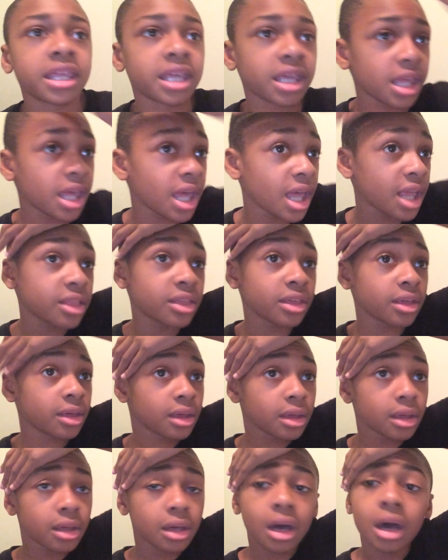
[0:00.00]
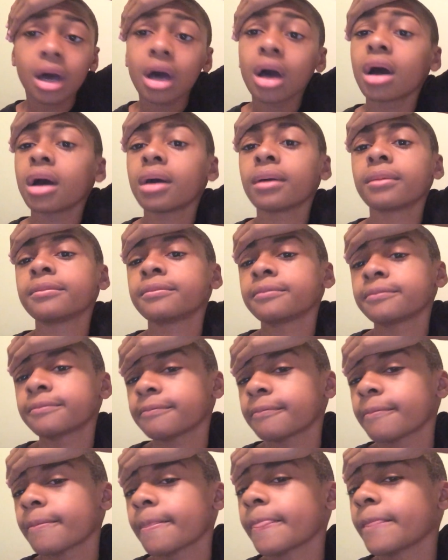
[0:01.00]
can get the
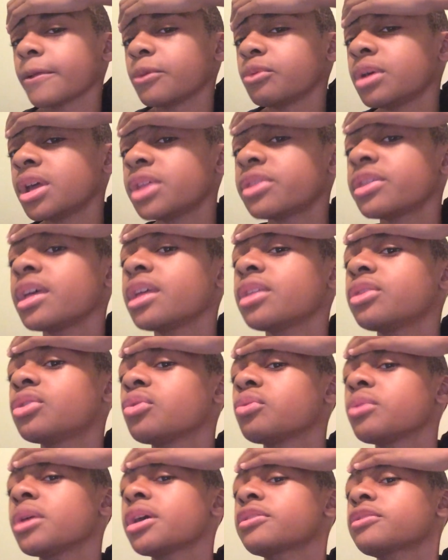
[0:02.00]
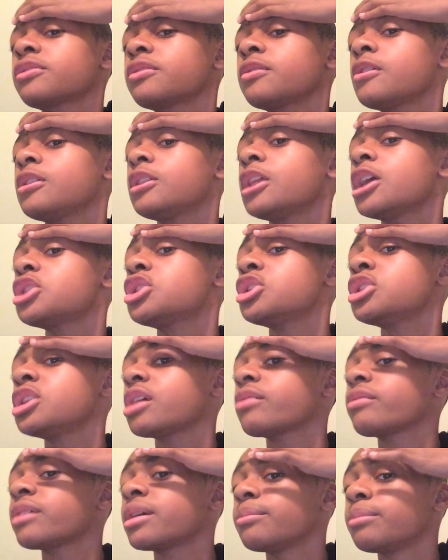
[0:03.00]
rest of the
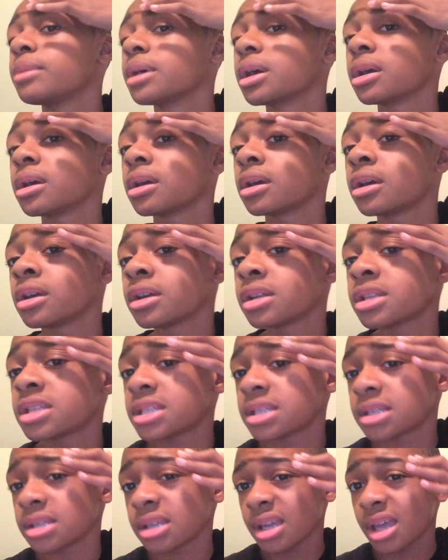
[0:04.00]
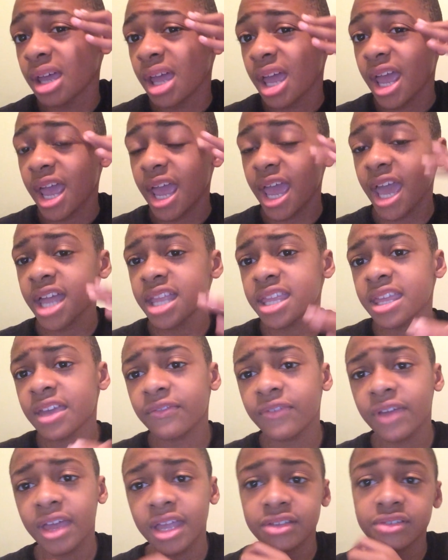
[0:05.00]
legendary birds and
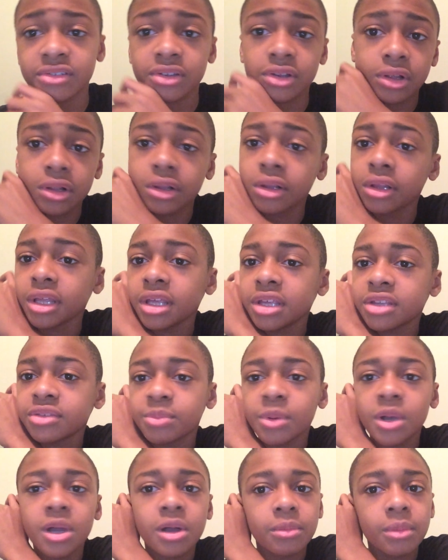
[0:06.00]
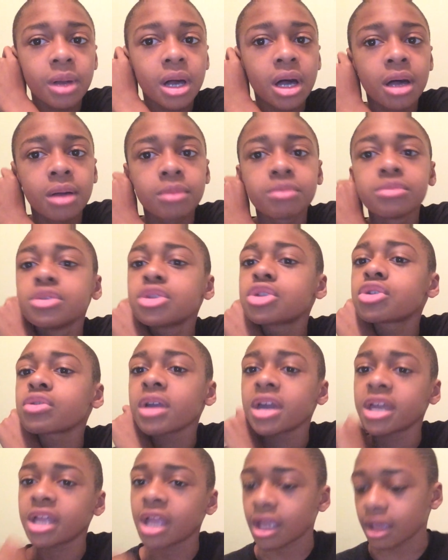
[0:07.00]
Yveltal is from
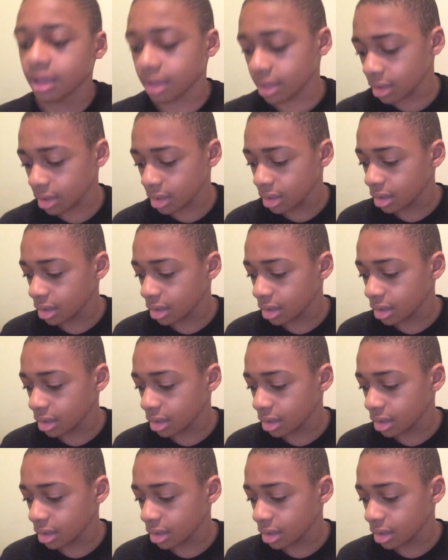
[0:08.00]
trading.